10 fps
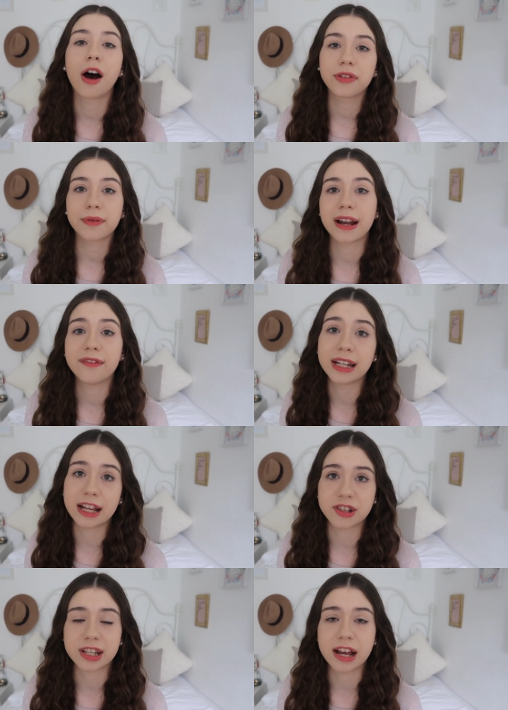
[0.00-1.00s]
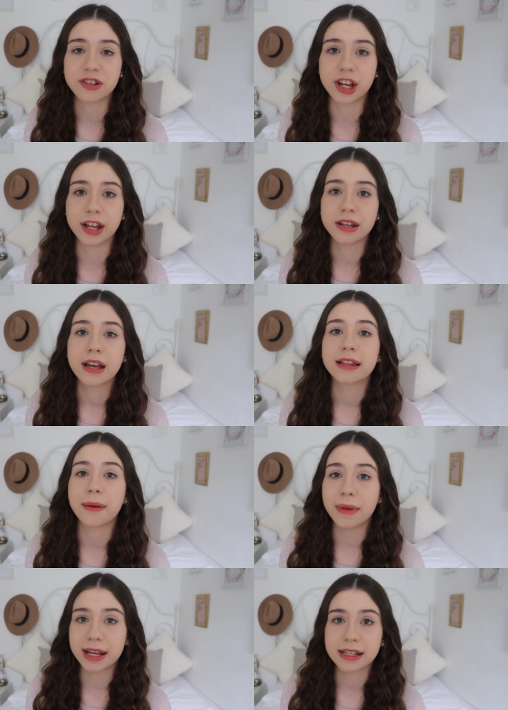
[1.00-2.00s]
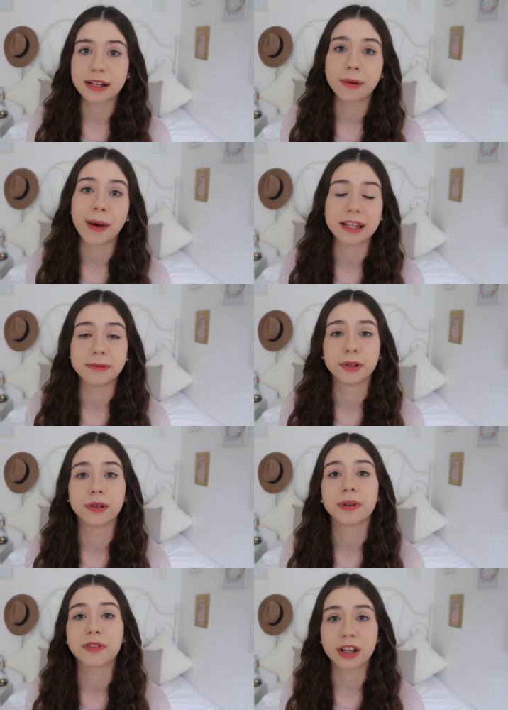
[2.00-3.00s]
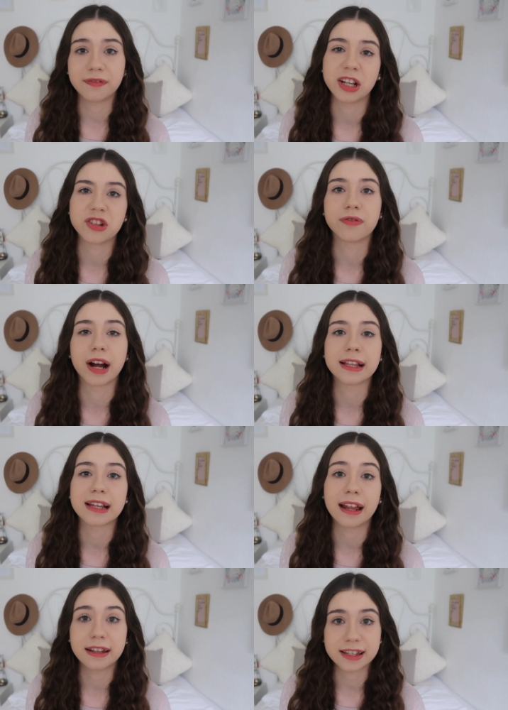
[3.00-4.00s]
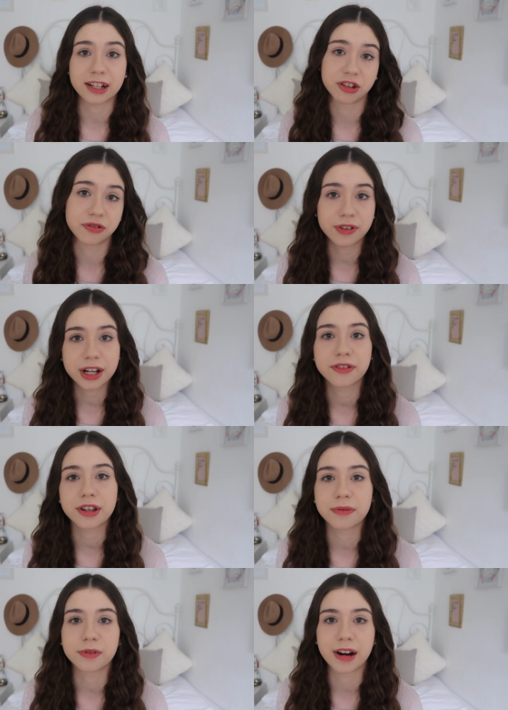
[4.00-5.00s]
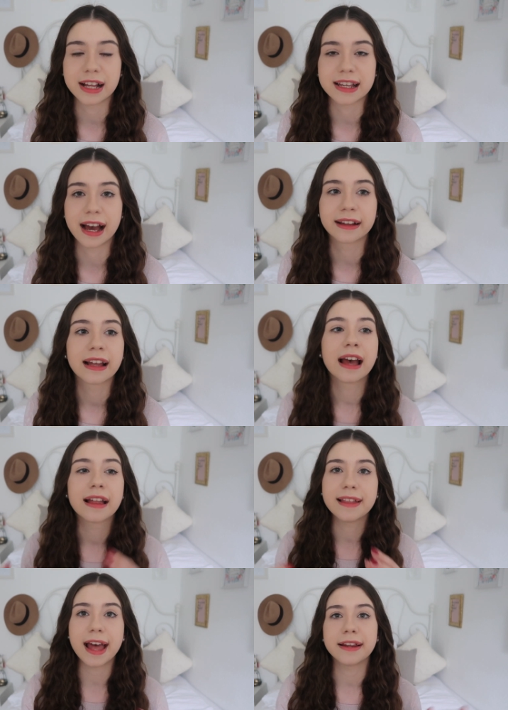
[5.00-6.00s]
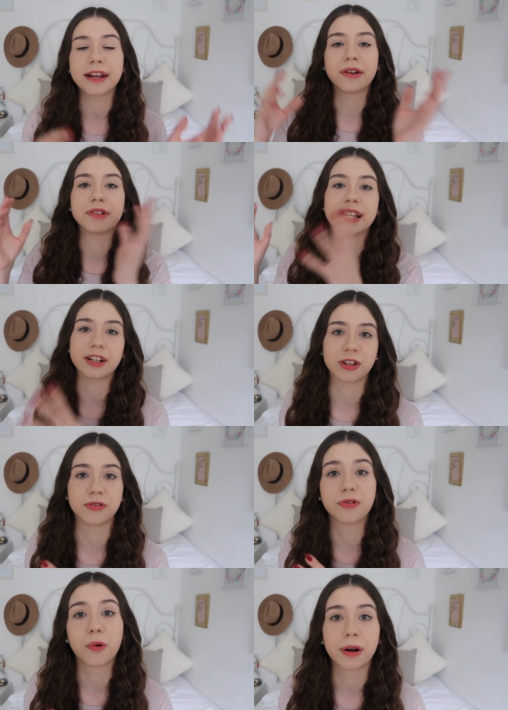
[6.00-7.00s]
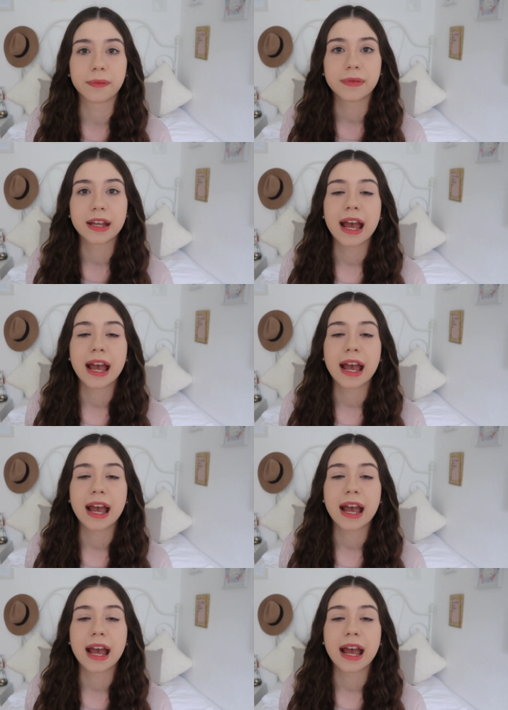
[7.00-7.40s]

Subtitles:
of the relevant legislation that makes it compatible with the convention rights under Section 3 of the Human Rights Act, then they go to Section 4.